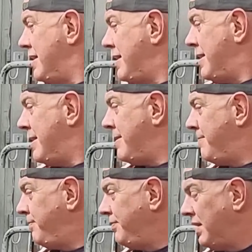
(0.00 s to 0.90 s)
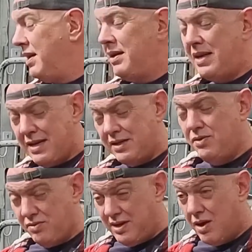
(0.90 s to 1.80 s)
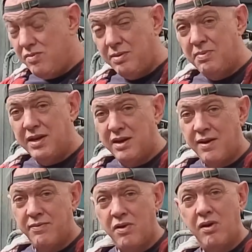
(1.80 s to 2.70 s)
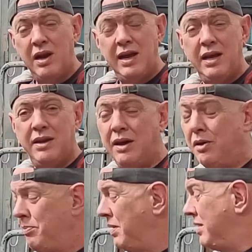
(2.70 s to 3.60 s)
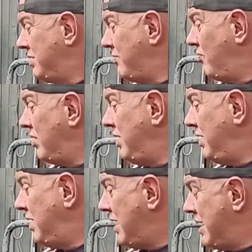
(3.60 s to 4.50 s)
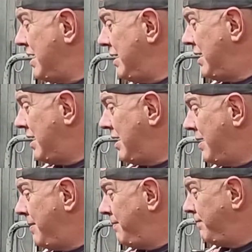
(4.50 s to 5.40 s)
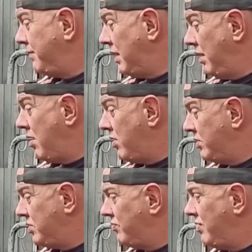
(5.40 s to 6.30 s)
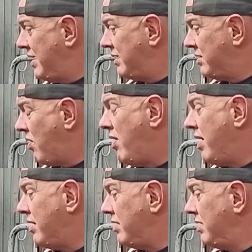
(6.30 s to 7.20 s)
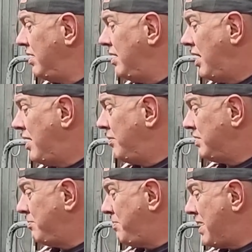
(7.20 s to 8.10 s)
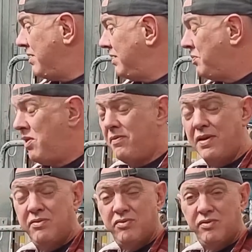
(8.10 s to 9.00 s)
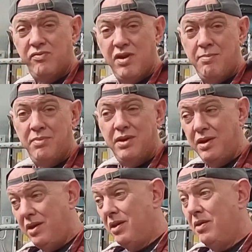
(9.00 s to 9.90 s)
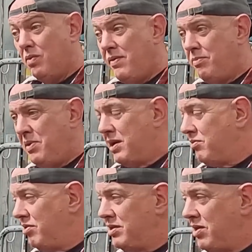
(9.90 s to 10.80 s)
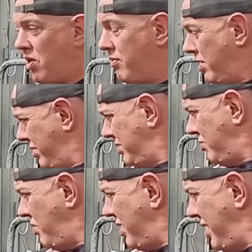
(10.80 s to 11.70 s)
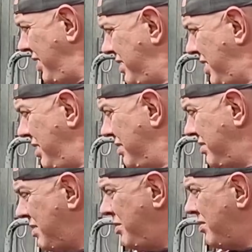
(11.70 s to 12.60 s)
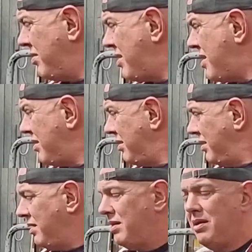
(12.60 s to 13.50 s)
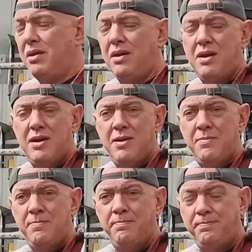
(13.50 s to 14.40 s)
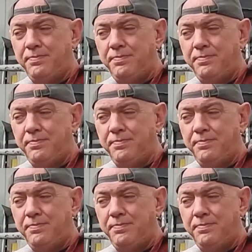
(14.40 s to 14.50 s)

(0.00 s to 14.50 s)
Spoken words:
That's not the only bit that I've got to clear though, because I'm running a larger rear tyre. It's a Bandit 1200 rim with a bigger rear tyre. I think it's a 180, something like that.